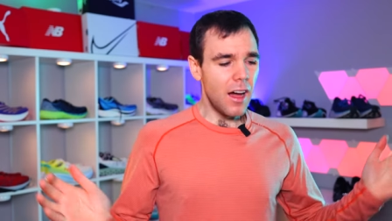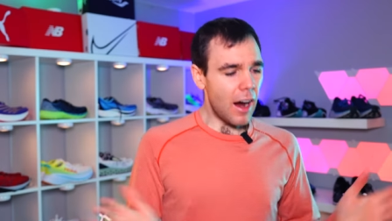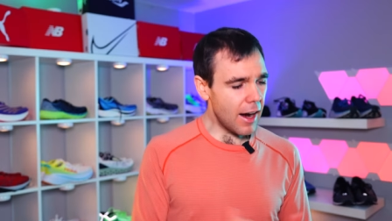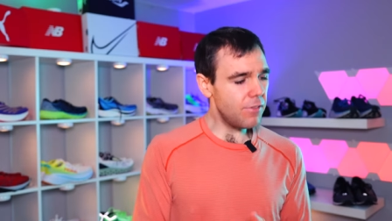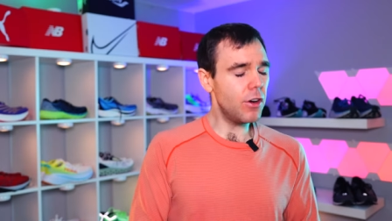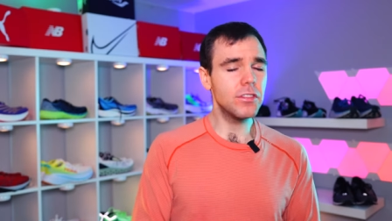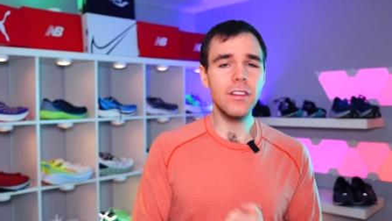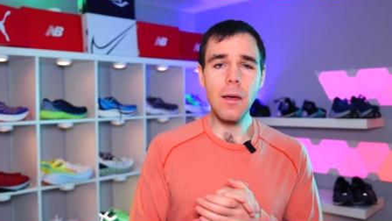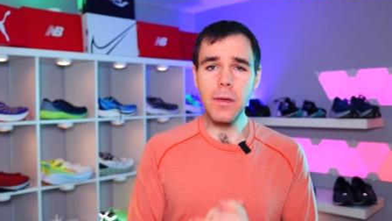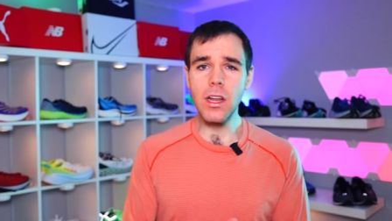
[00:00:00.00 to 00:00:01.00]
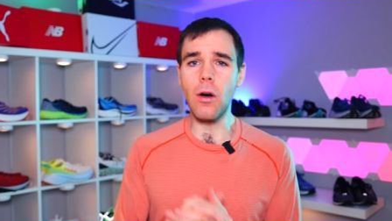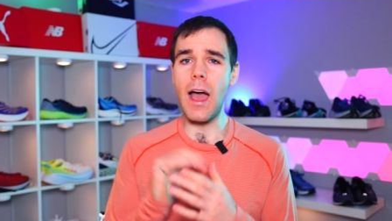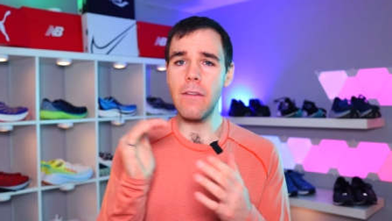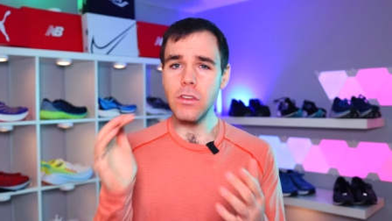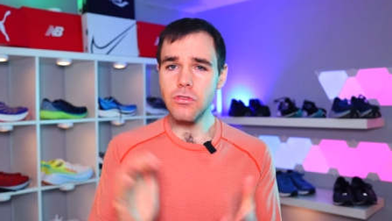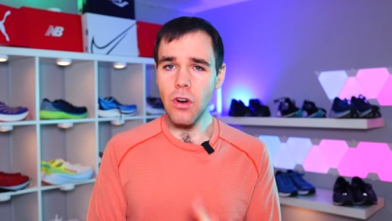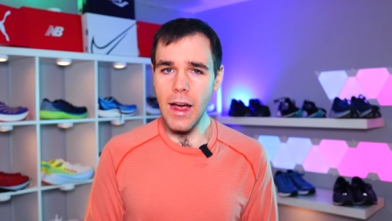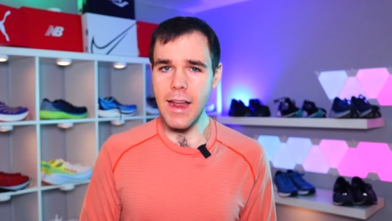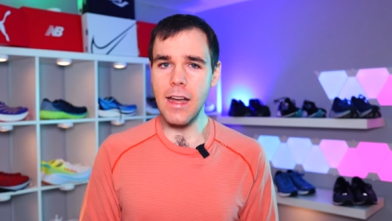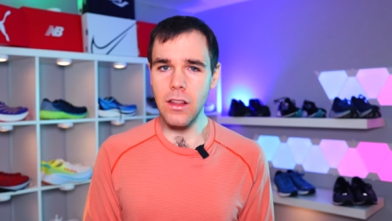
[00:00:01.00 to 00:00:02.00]
All right, folks, let me know. Have you
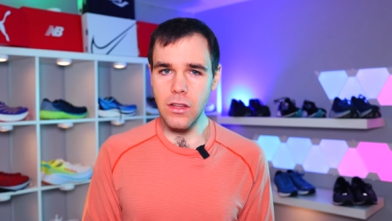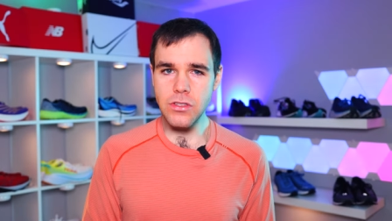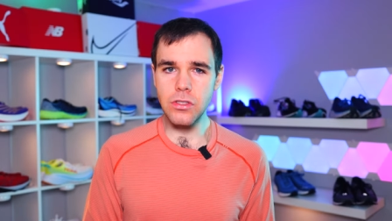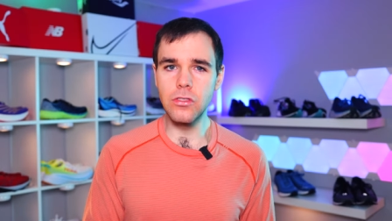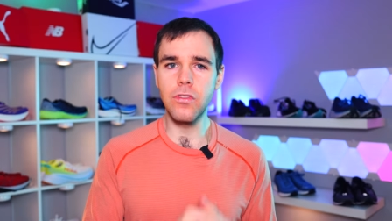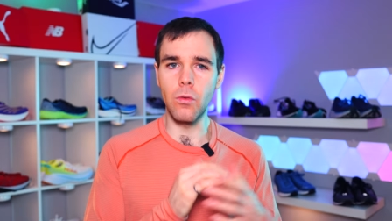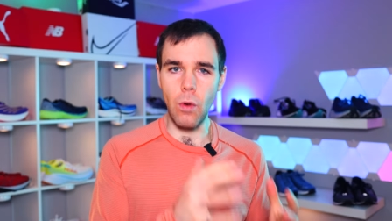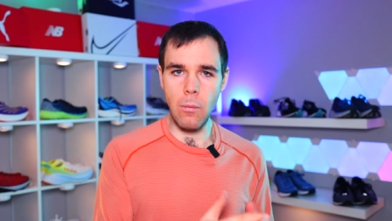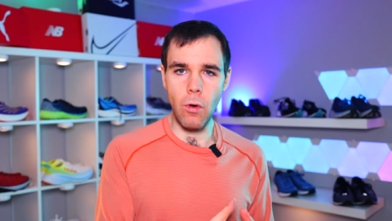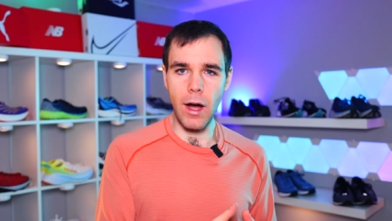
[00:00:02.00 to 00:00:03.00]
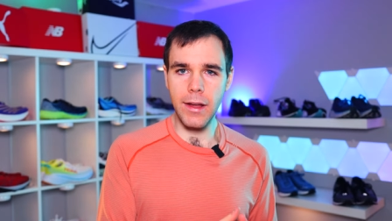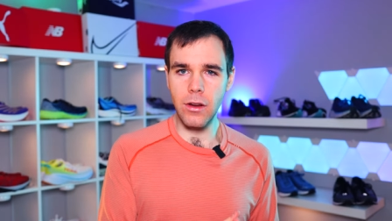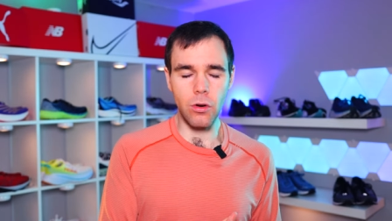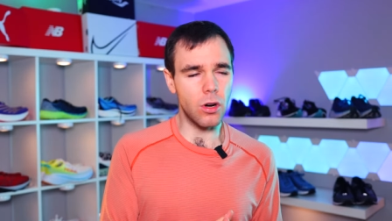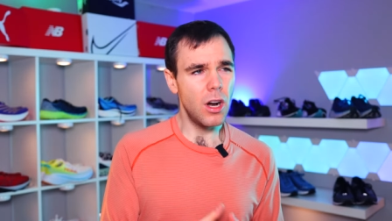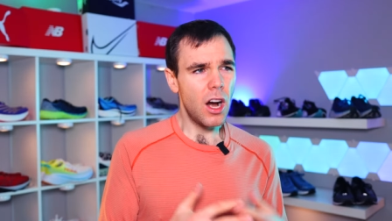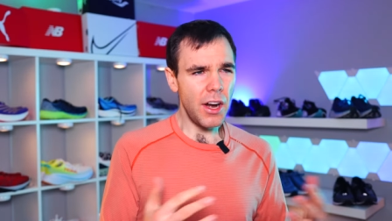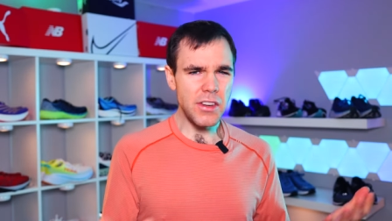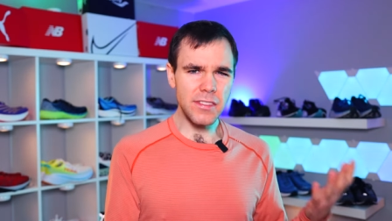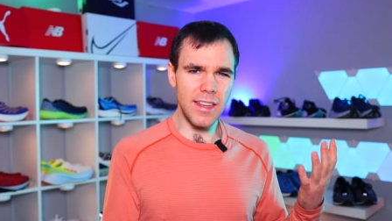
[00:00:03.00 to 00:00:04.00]
tried any of these shoes for run walking, or are
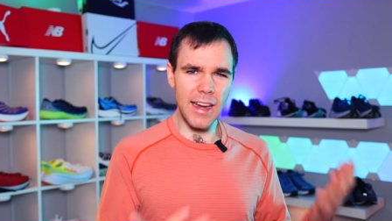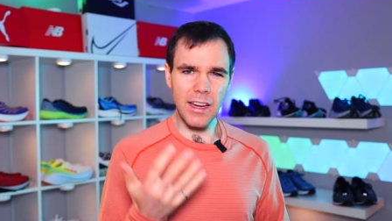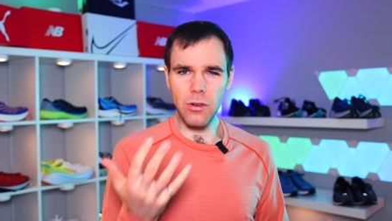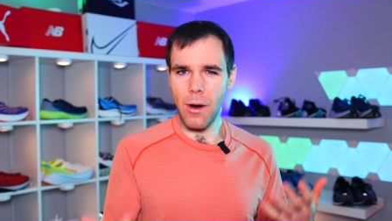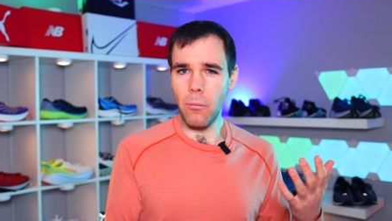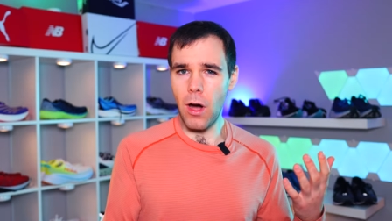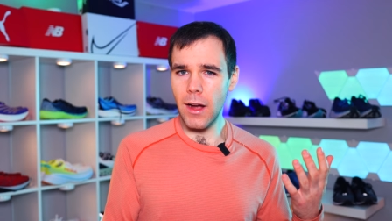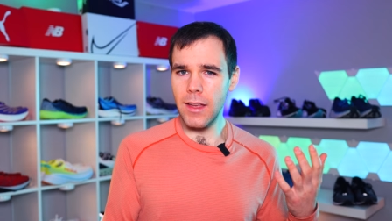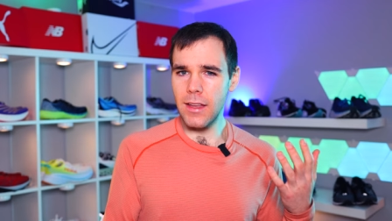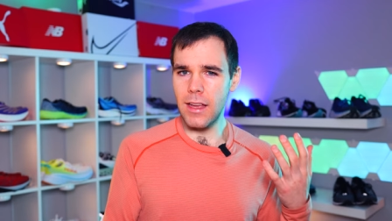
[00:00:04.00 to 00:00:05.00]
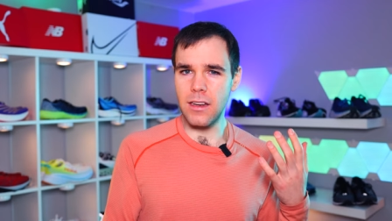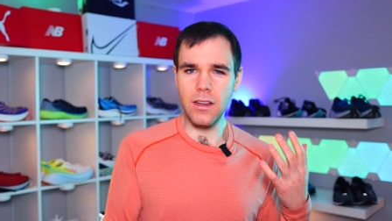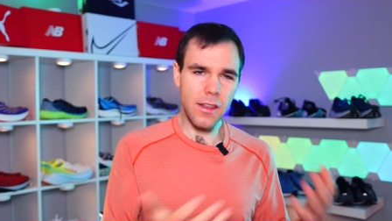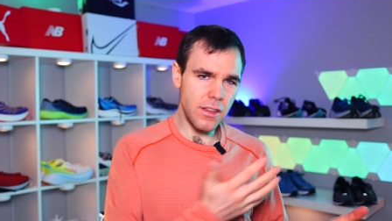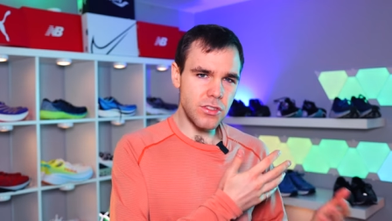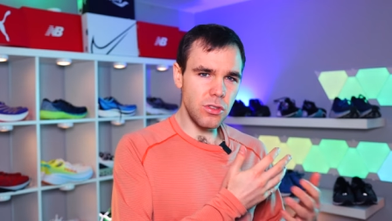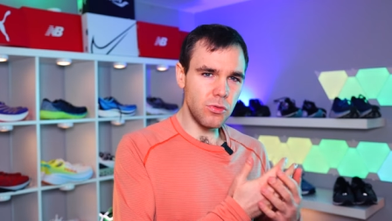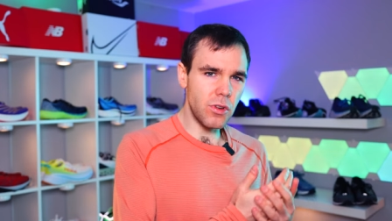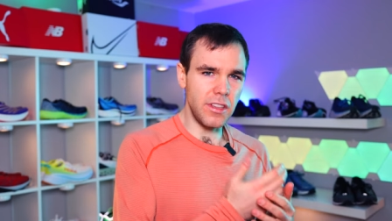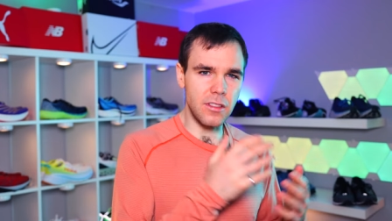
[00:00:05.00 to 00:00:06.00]
you just getting into run walking and none of these shoes
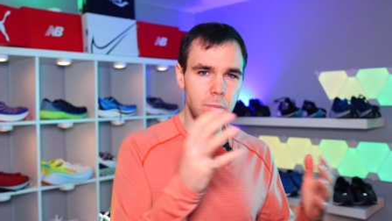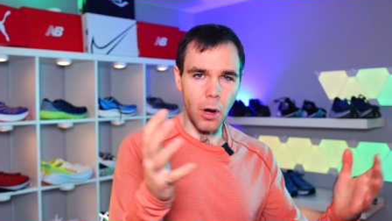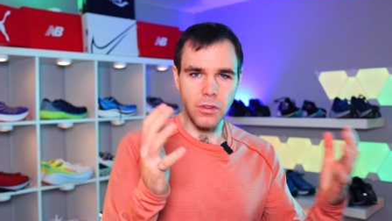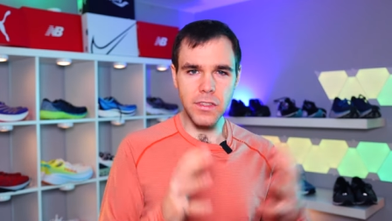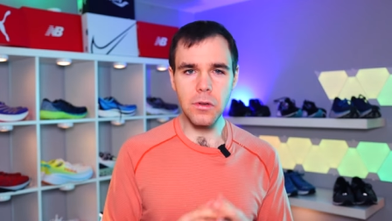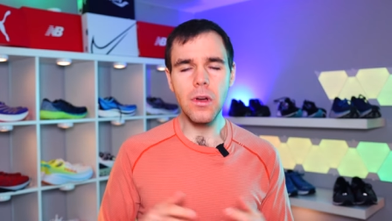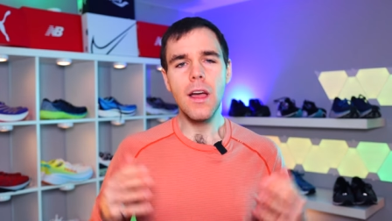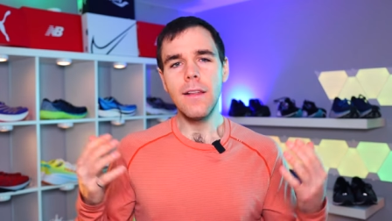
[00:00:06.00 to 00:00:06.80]
really spoke to you?